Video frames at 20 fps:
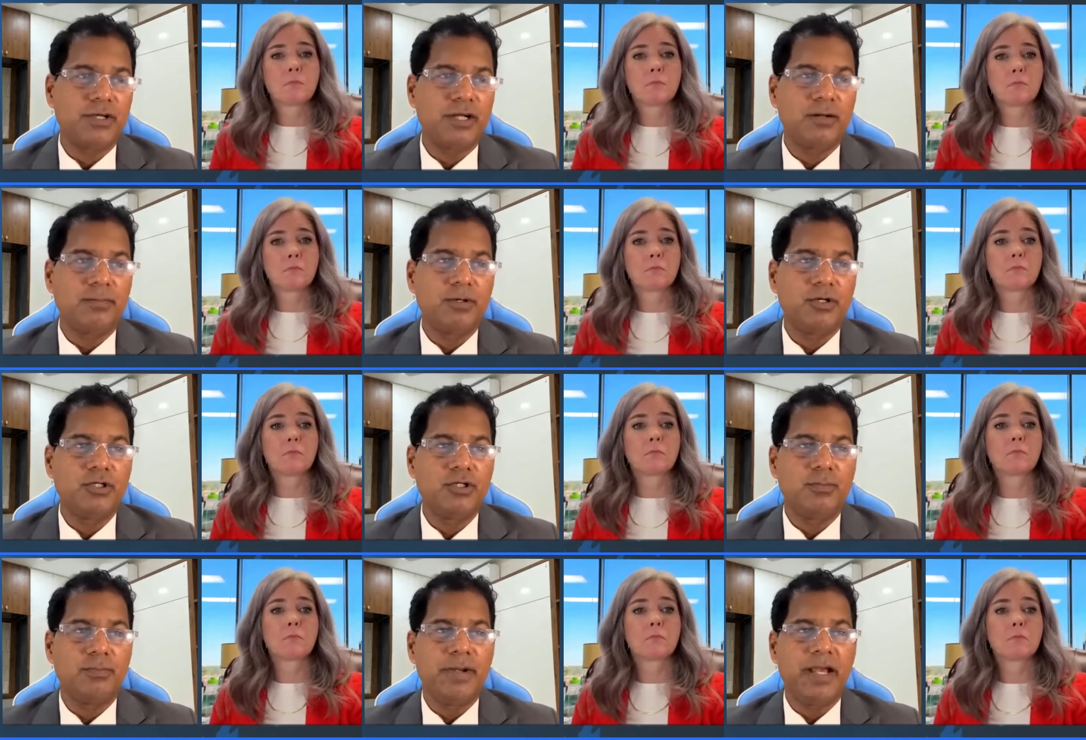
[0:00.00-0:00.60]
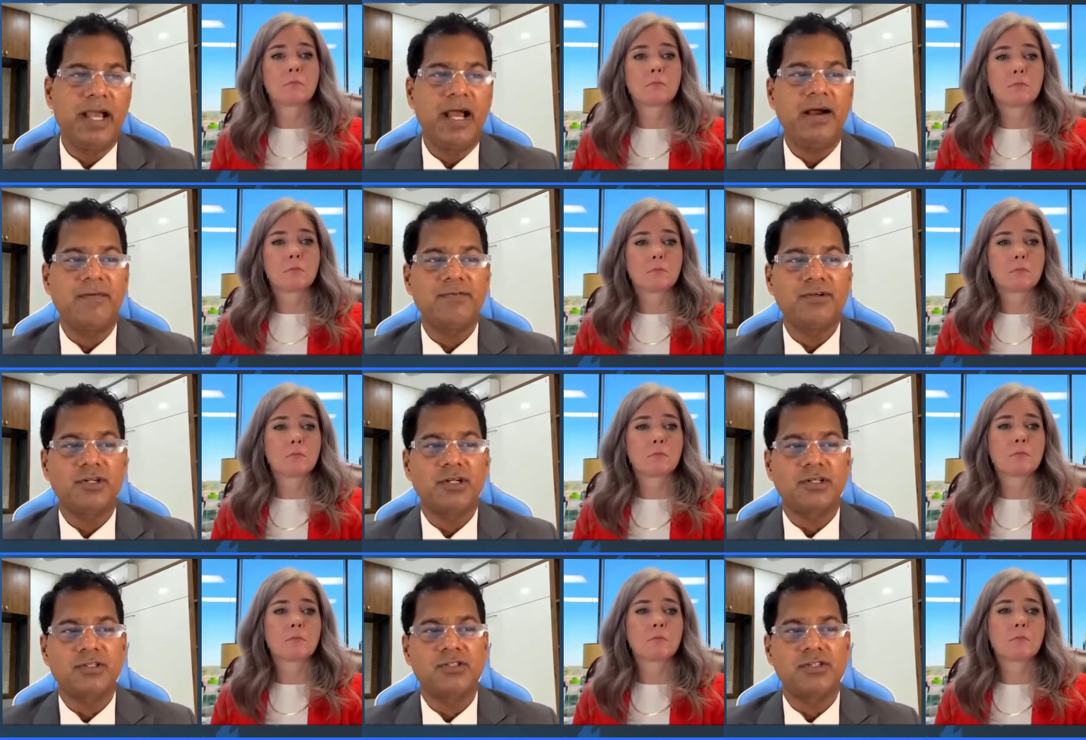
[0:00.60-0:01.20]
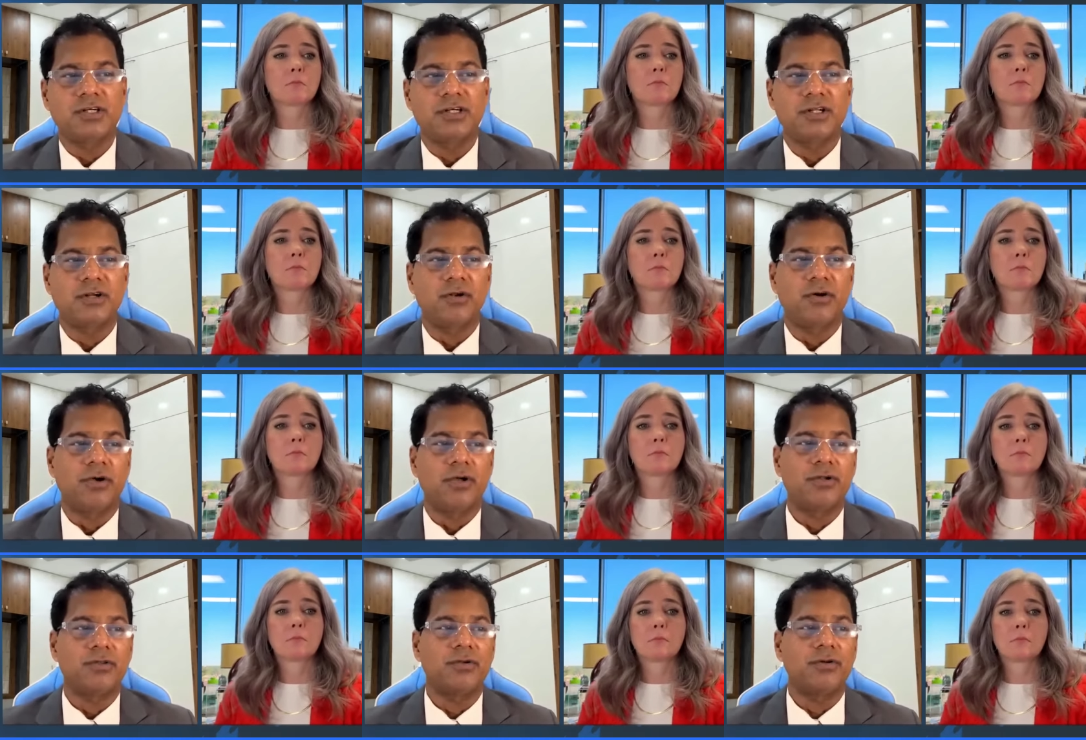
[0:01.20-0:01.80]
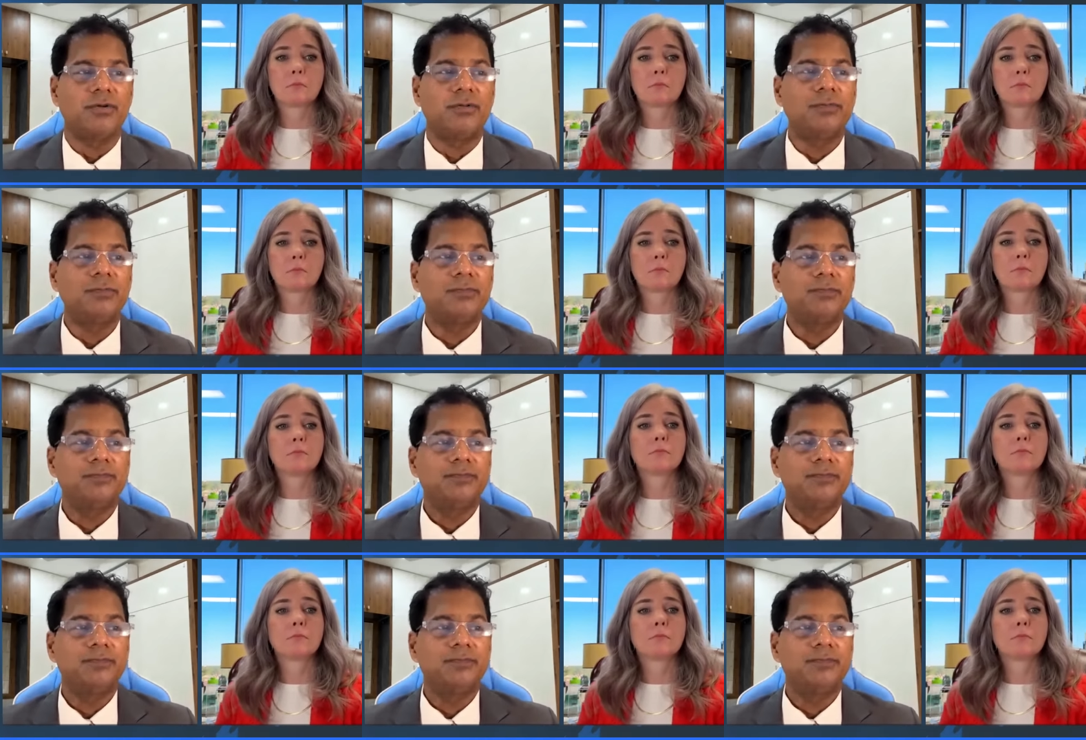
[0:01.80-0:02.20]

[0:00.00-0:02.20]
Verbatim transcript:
Speaker 1: available. You may have to consult a lawyer, though.